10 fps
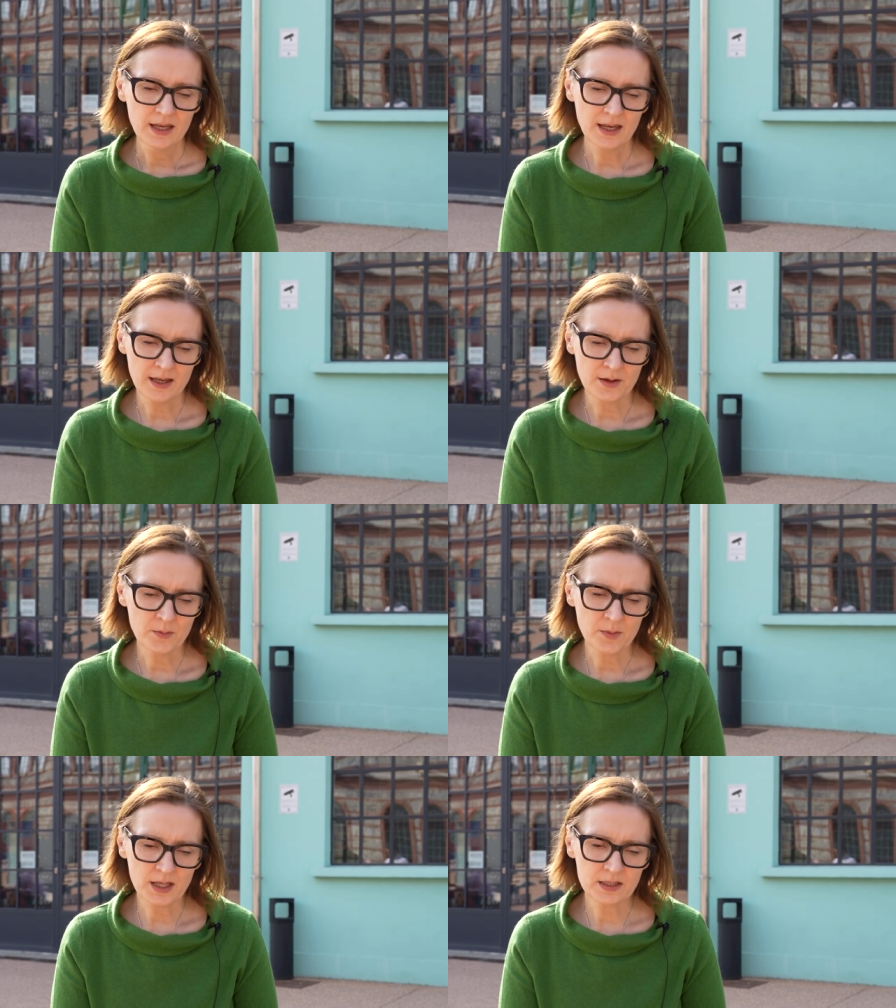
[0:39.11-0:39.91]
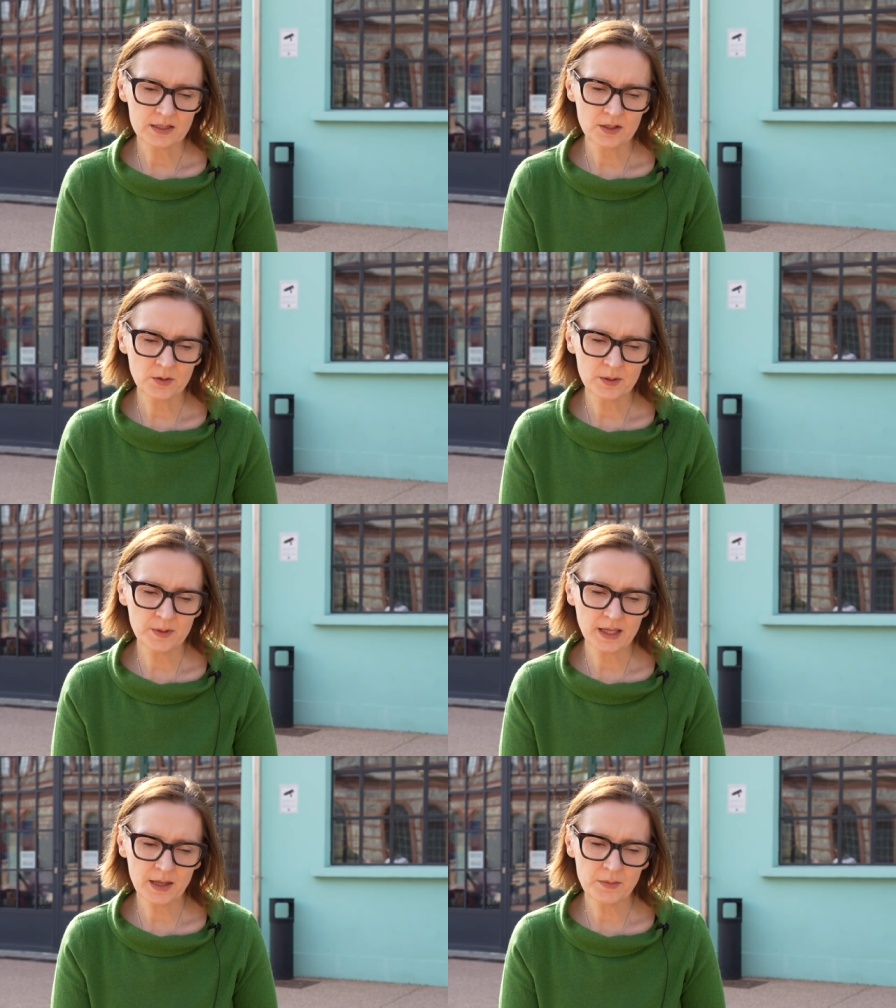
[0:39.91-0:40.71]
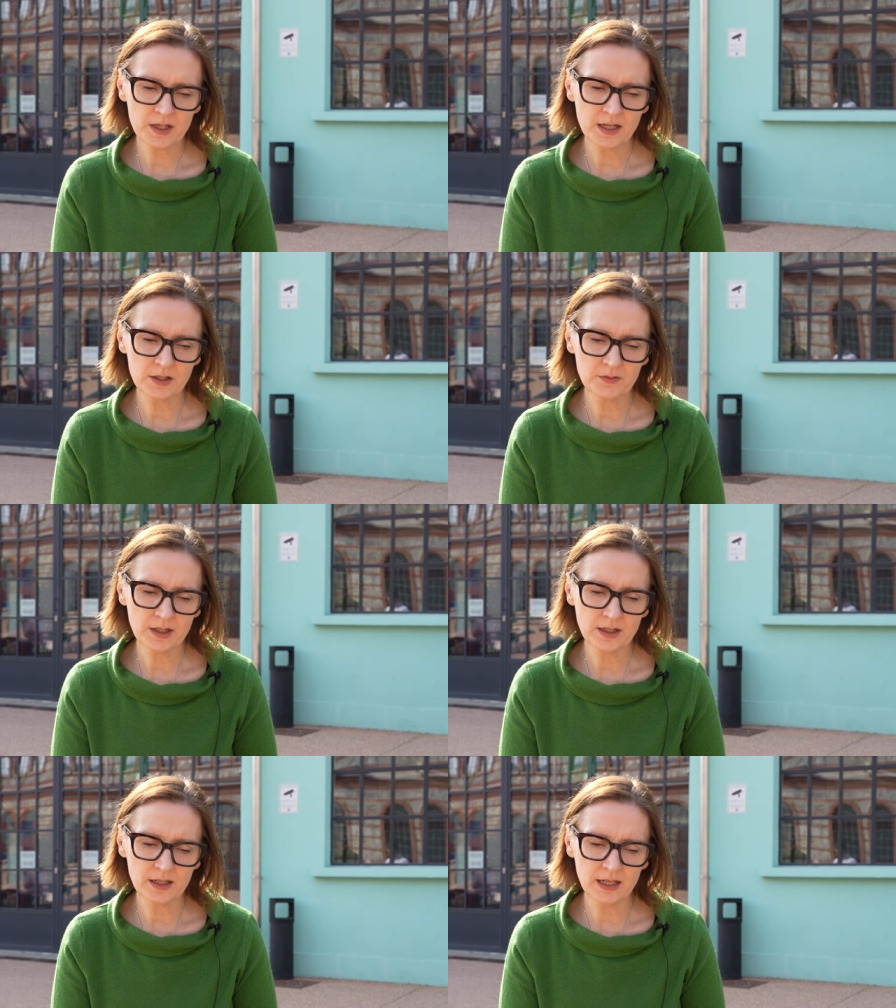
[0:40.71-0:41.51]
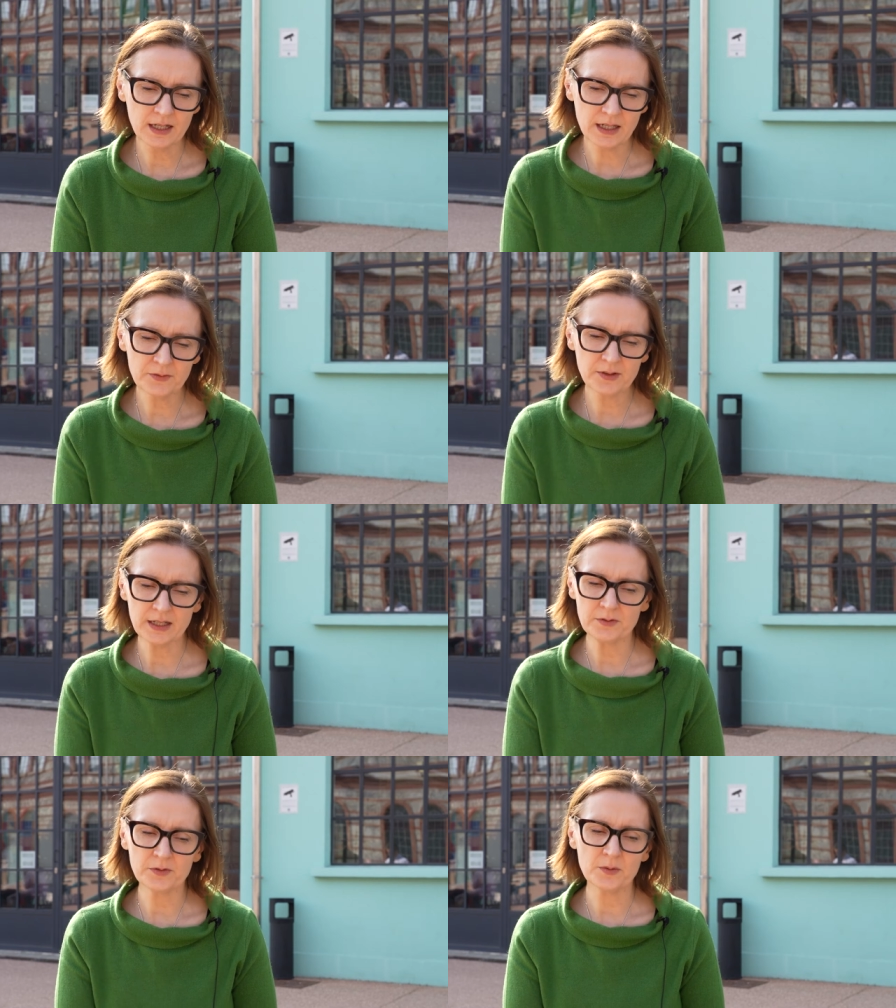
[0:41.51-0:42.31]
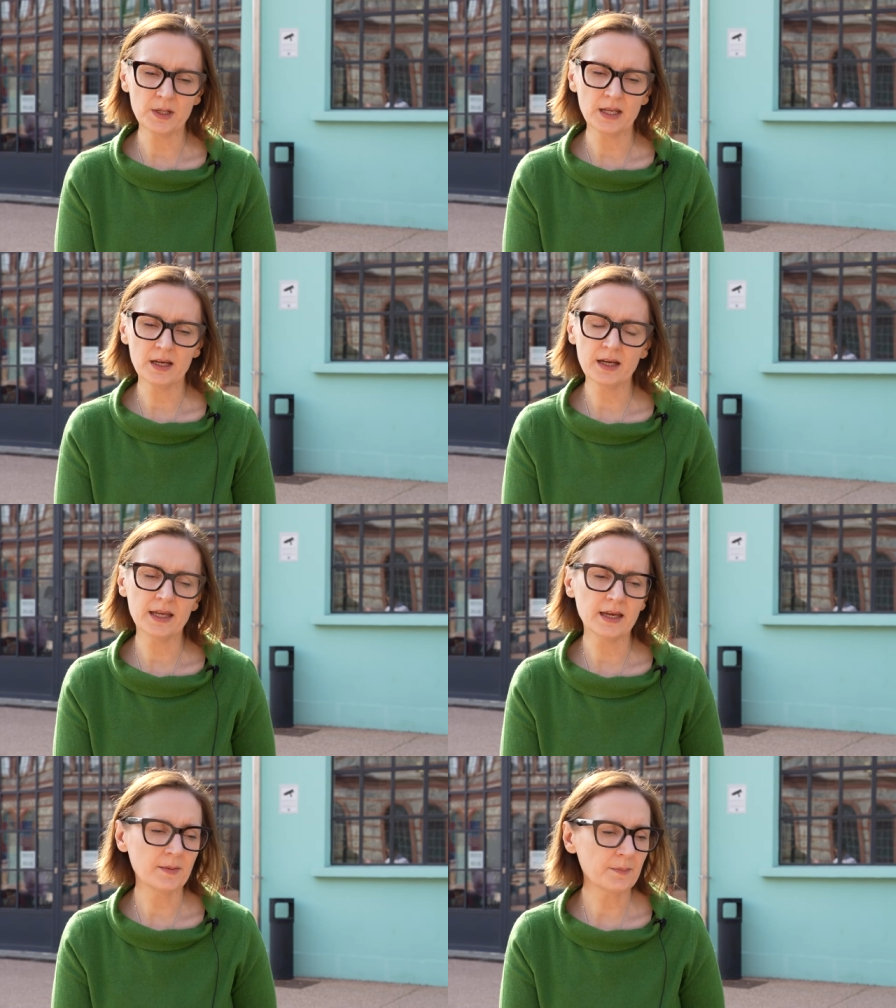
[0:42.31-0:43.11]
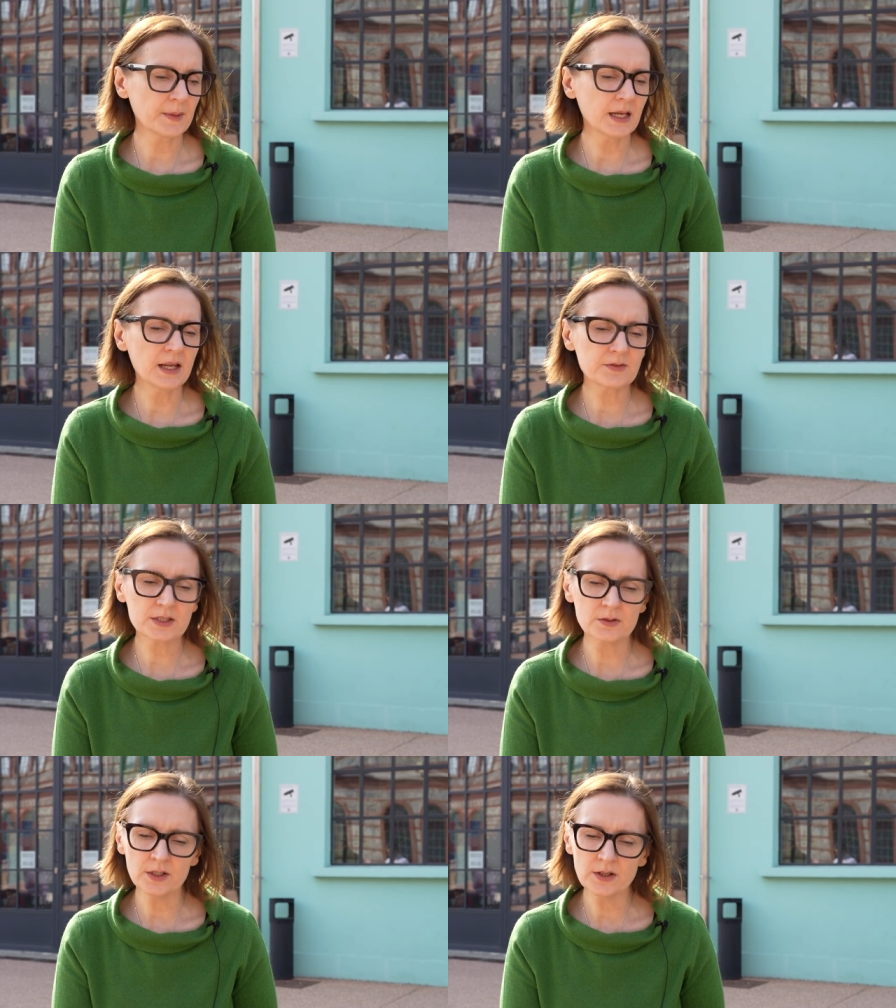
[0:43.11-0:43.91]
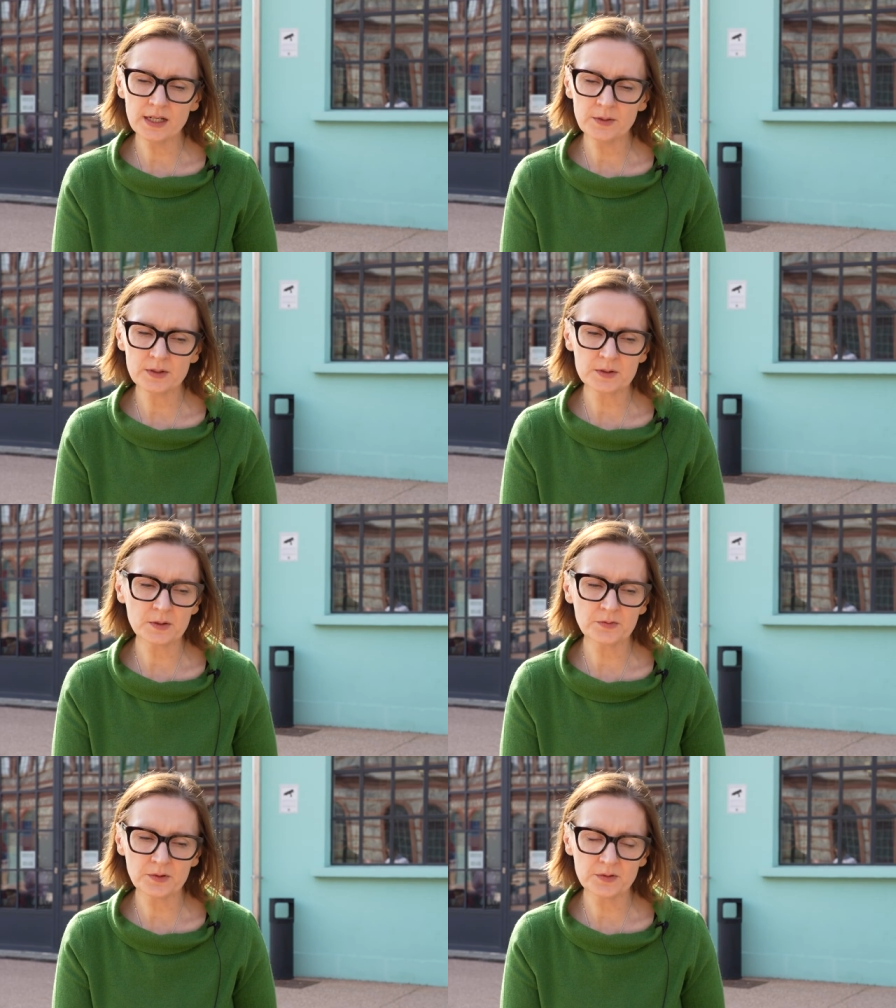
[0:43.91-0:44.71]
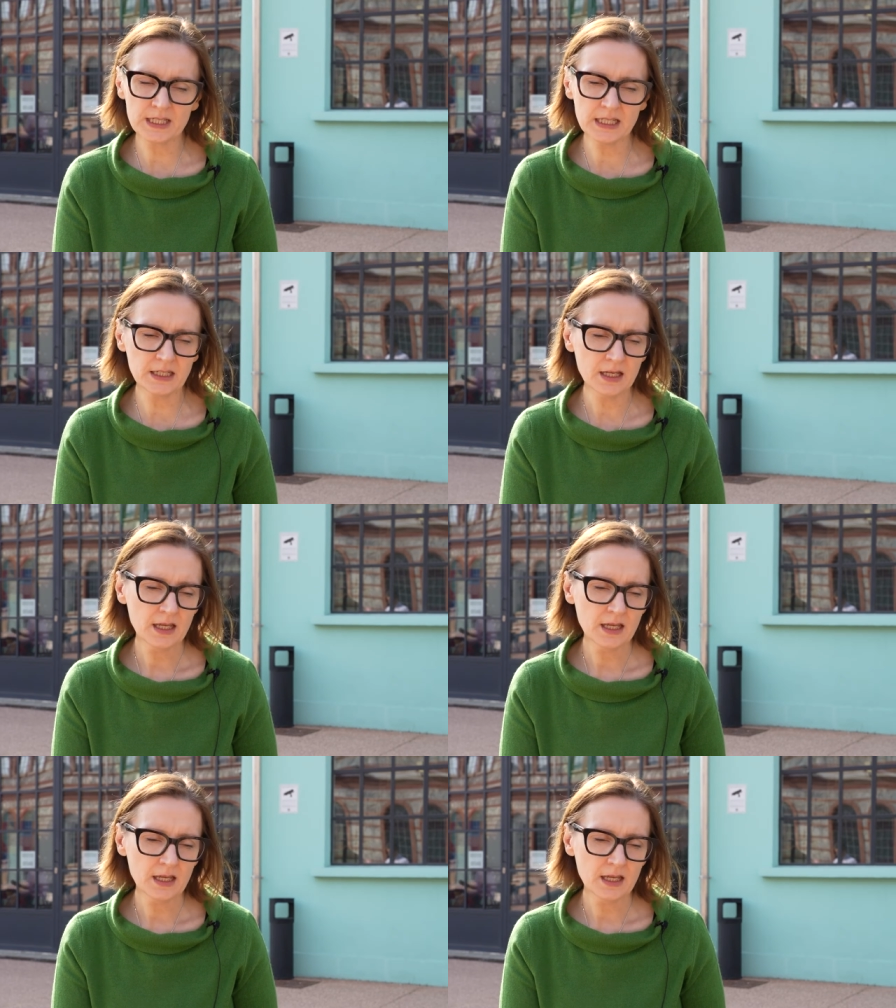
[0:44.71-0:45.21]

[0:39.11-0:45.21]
And so it became a kind of a lifeline for me. I left school early when I was about 15.